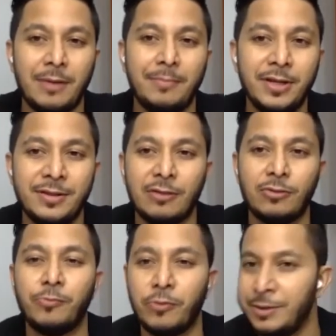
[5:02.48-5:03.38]
nak beli 1.5
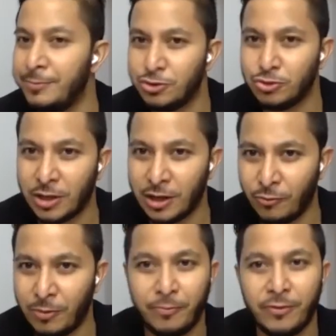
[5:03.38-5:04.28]
juta,
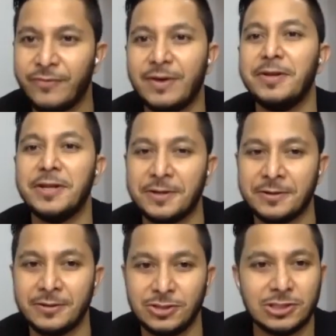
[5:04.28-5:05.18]
1.5 million
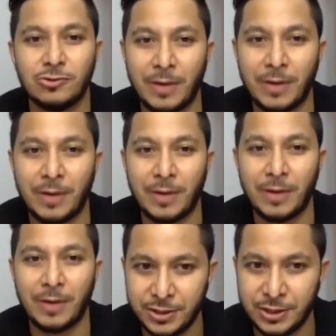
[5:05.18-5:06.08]
just to buy the
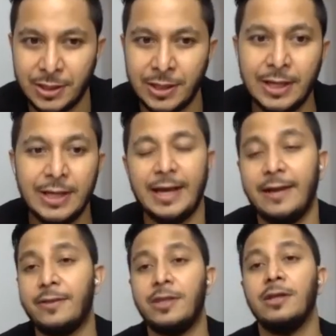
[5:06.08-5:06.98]
property.
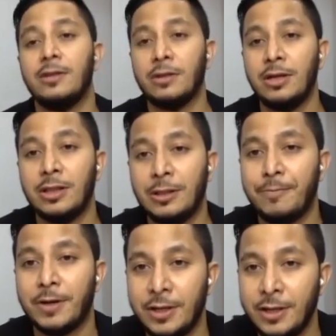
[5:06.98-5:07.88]
And tier 3,
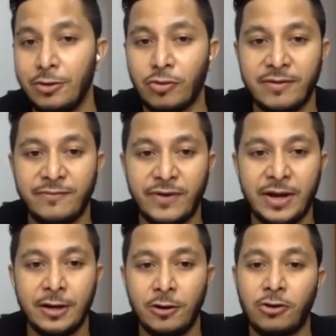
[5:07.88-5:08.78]
typically you can find
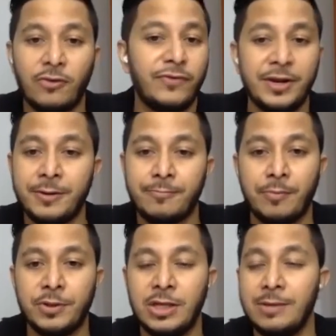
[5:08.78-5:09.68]
a lot of landed
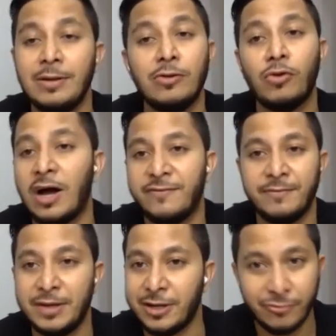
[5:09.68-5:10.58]
property below
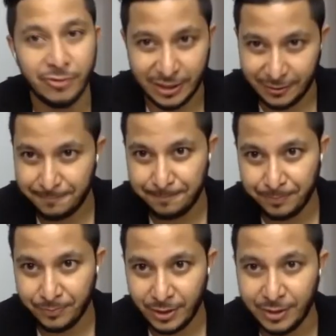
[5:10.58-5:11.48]
RM500,000
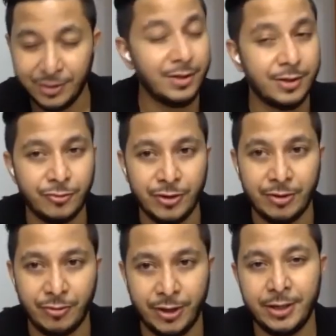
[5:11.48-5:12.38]
in tier 3,
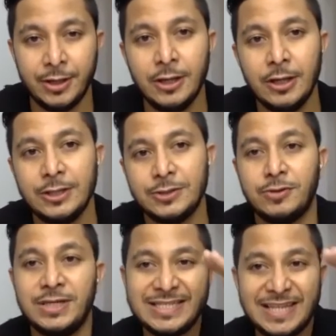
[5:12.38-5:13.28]
right? So
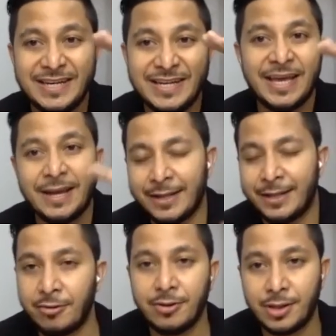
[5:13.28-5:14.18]
these are the
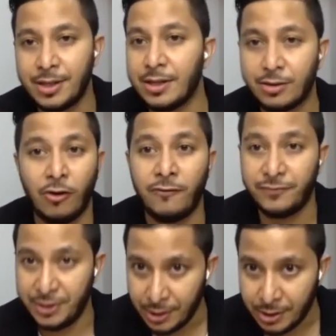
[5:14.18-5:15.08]
characteristics of
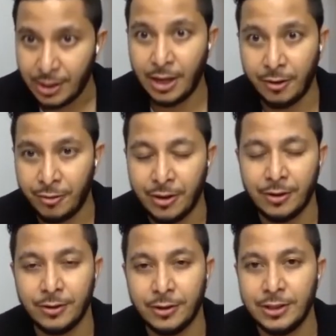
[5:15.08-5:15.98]
this area.
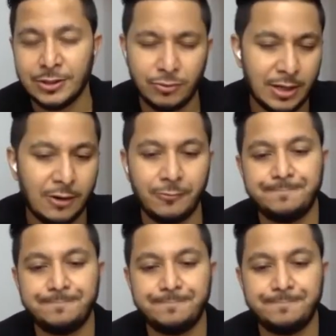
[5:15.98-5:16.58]
So now,